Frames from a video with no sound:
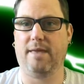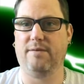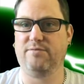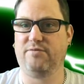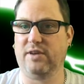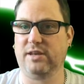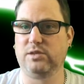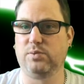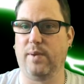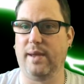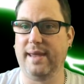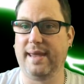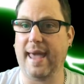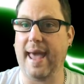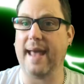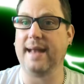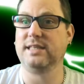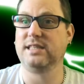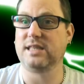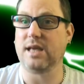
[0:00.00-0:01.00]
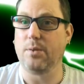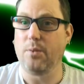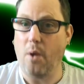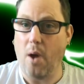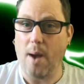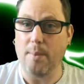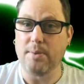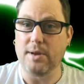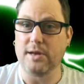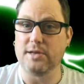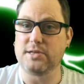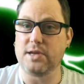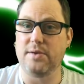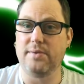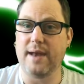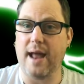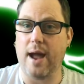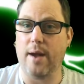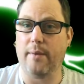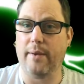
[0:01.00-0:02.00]
this weekend. So what I'm going to do
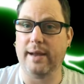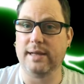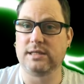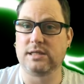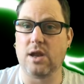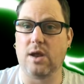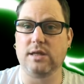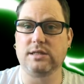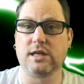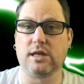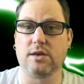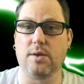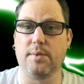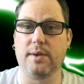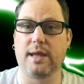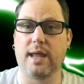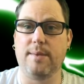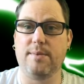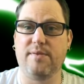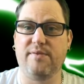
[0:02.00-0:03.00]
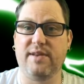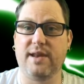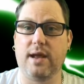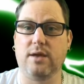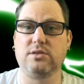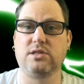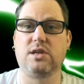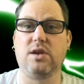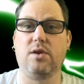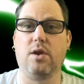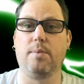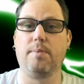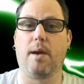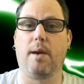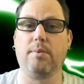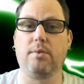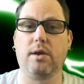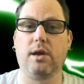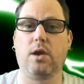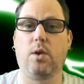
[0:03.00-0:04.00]
now is, like I said, I don't want to keep the video too long, but
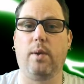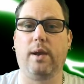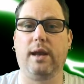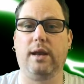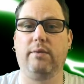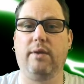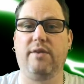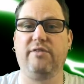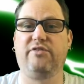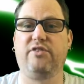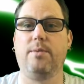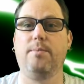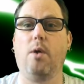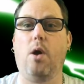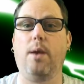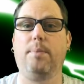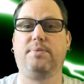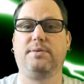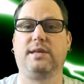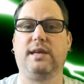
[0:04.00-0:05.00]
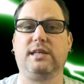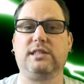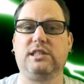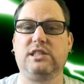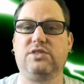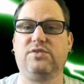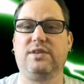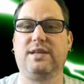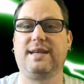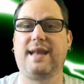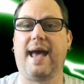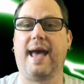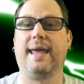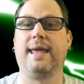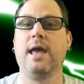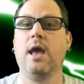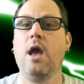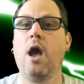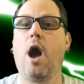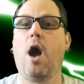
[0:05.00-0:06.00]
I'm going to quickly run through my predictions for
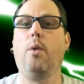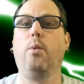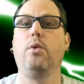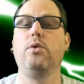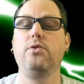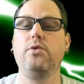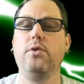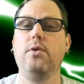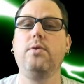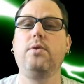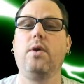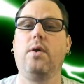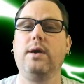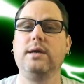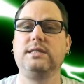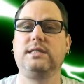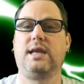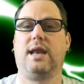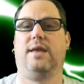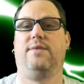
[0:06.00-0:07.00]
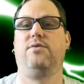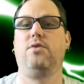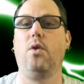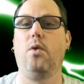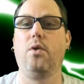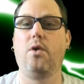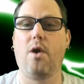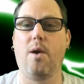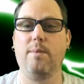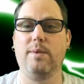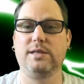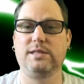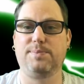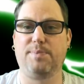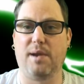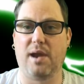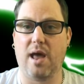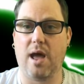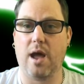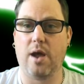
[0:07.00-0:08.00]
today. I want you guys to leave your comments
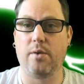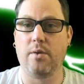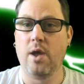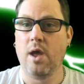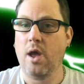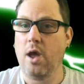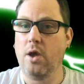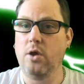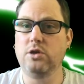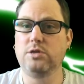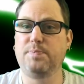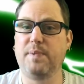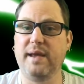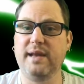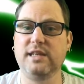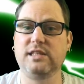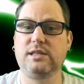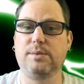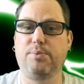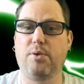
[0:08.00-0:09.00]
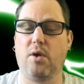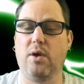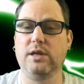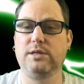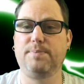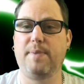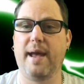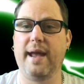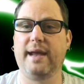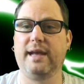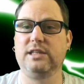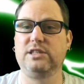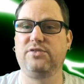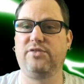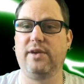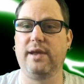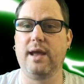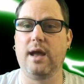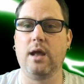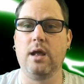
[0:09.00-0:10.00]
below. Who's been the surprise package
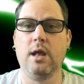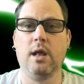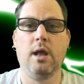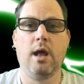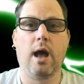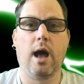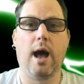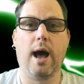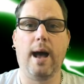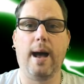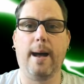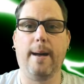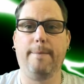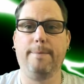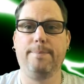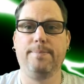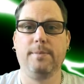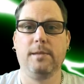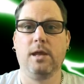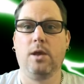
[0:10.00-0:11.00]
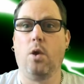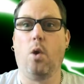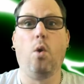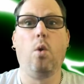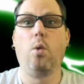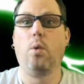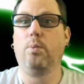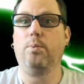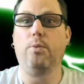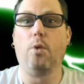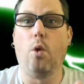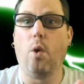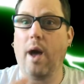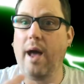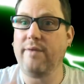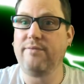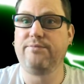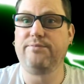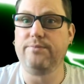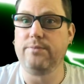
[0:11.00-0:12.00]
for you? Or
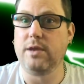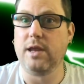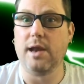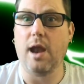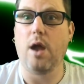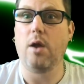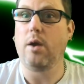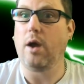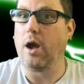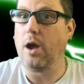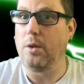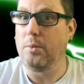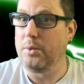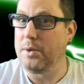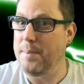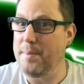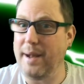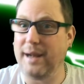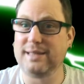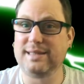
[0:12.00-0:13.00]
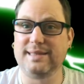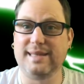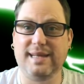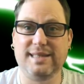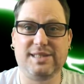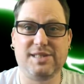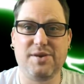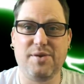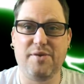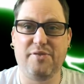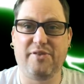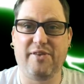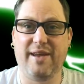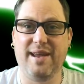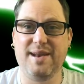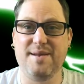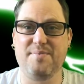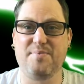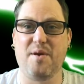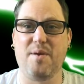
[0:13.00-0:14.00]
have, you know, I would imagine there's two or
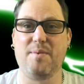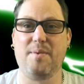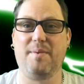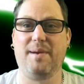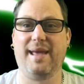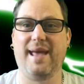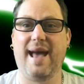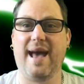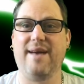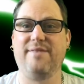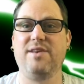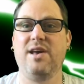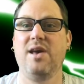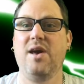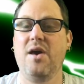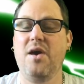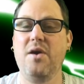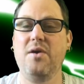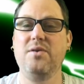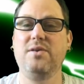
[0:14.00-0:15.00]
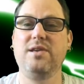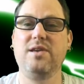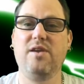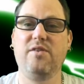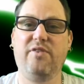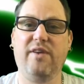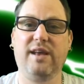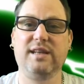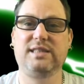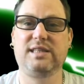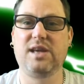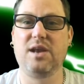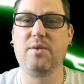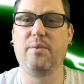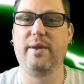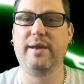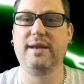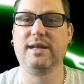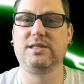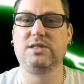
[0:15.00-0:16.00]
three that probably have. Who do you think is going to
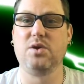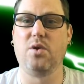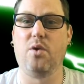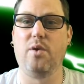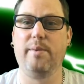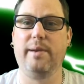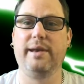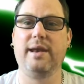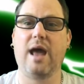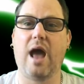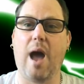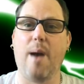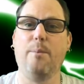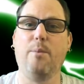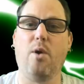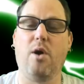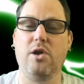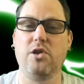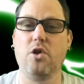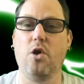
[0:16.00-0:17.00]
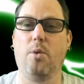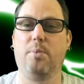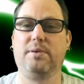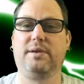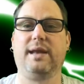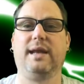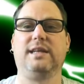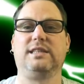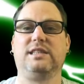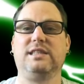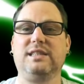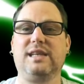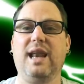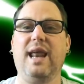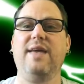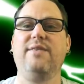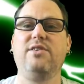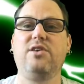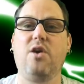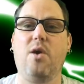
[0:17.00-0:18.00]
win the tournament and what are your predictions?
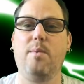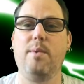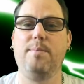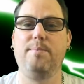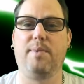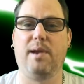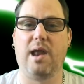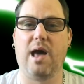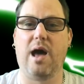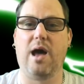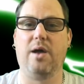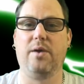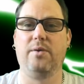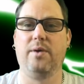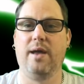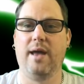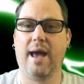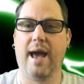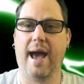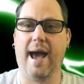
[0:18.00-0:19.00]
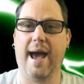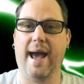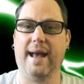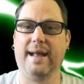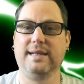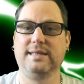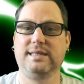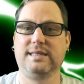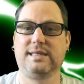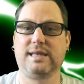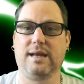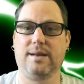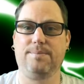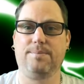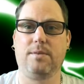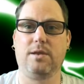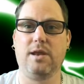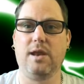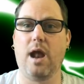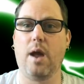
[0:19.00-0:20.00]
Leave a comment below and,
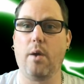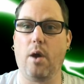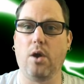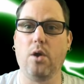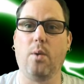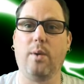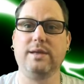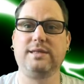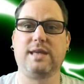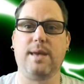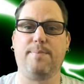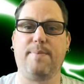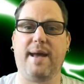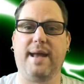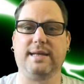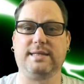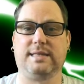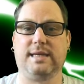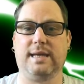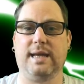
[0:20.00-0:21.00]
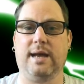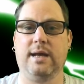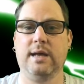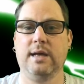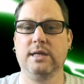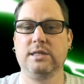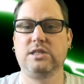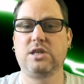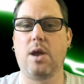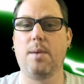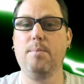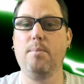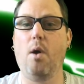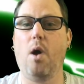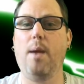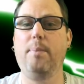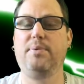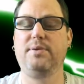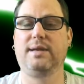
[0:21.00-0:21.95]
you know, I'll always get back to you. So my